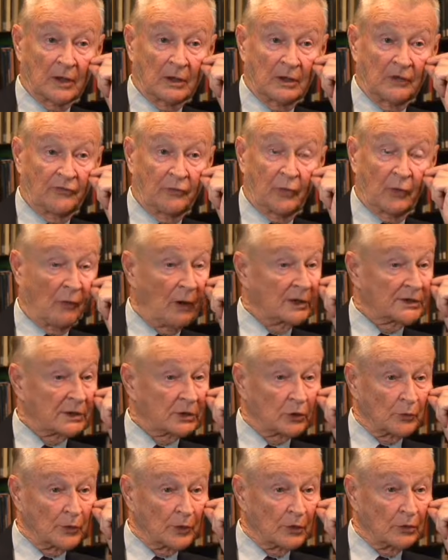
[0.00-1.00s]
If we want
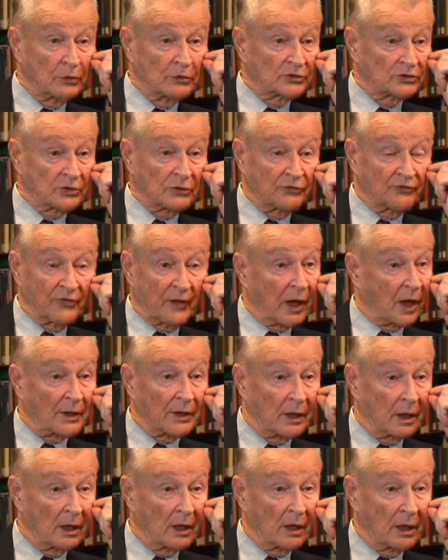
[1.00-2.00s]
it to be used,
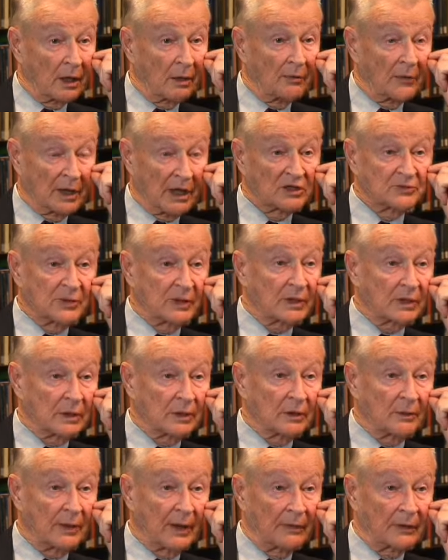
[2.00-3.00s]
fine, but let's be
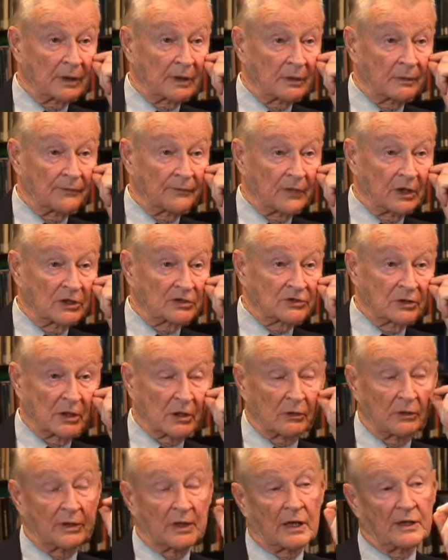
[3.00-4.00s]
clear about it. It's not
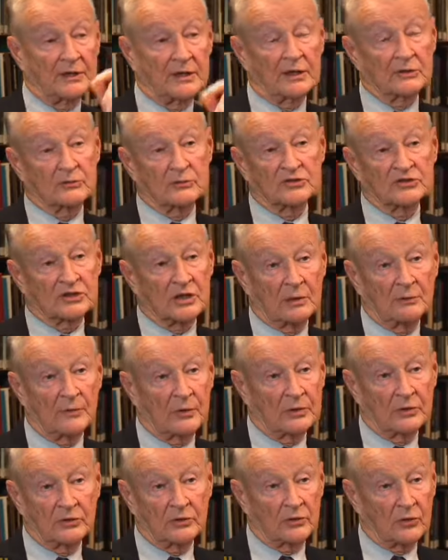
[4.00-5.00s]
a good idea to
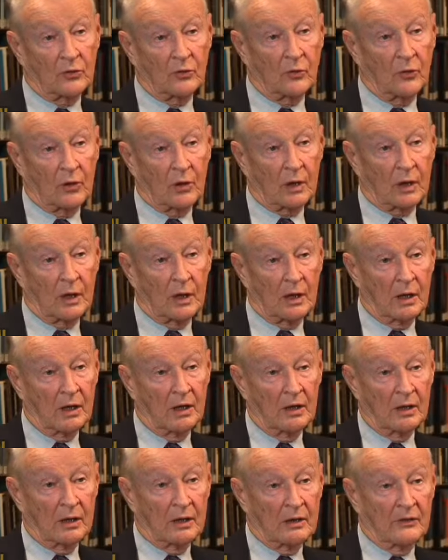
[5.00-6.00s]
stumble into a war
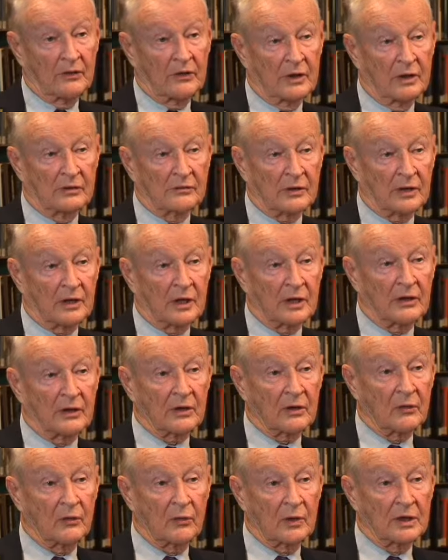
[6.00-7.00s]

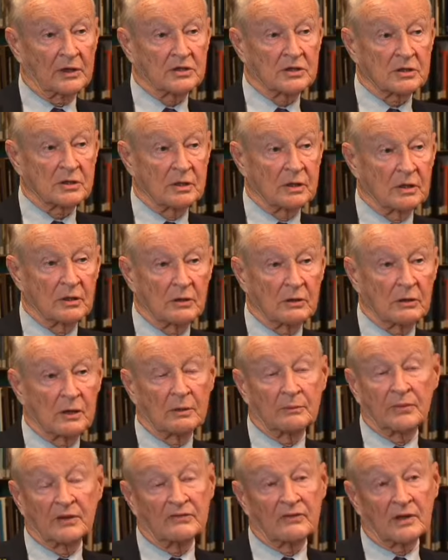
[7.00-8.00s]
regarding which
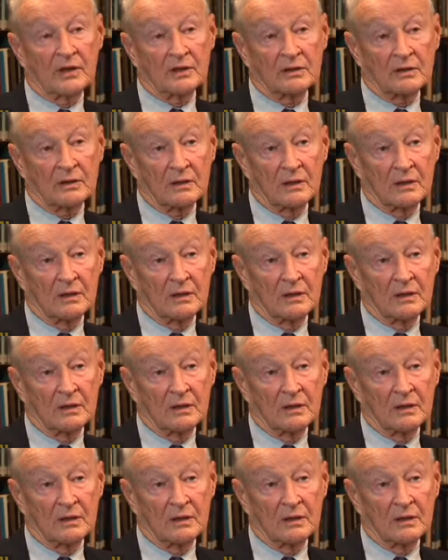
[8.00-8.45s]
you're ambivalent.